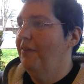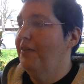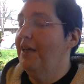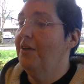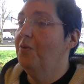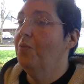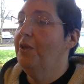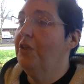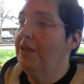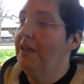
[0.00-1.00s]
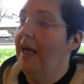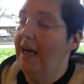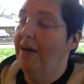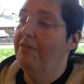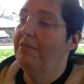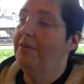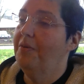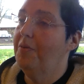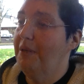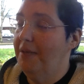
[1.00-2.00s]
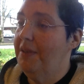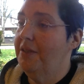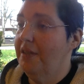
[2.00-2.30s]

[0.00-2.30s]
that we couldn't have babies